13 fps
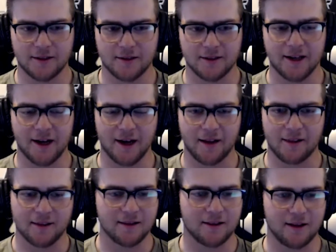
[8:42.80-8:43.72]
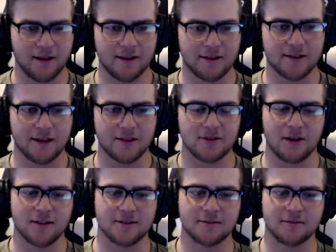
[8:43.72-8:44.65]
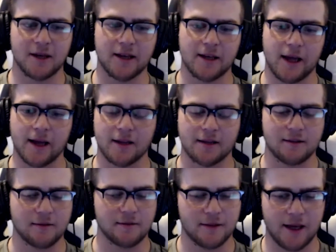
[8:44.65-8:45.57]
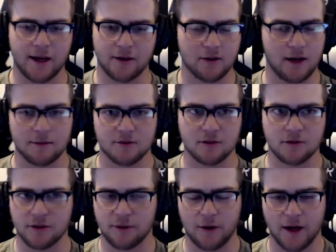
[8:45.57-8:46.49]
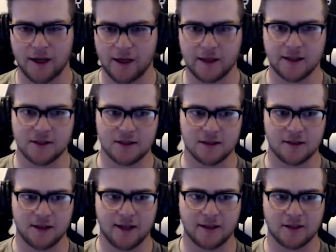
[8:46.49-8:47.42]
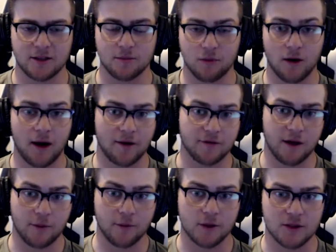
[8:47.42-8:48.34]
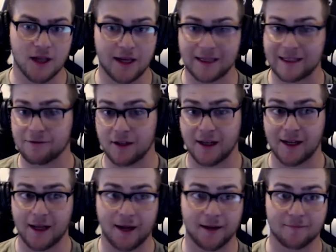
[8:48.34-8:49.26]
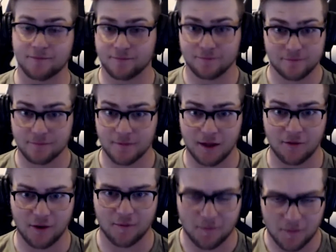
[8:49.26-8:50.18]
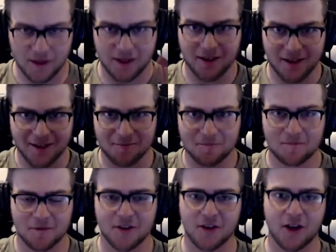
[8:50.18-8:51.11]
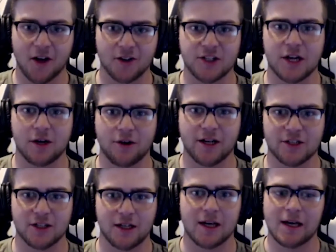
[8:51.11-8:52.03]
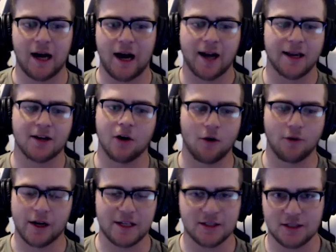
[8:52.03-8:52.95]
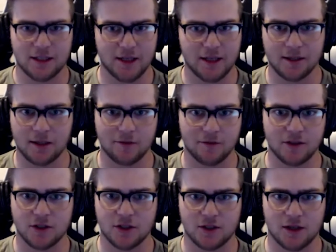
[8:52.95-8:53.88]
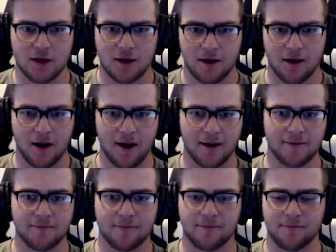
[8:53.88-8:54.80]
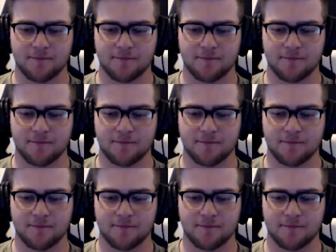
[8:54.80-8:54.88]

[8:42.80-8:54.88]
Yeah, I think that's awesome. And yeah, you're absolutely right. It is like deprived, I would say, even being the young generation, I can already see it even just um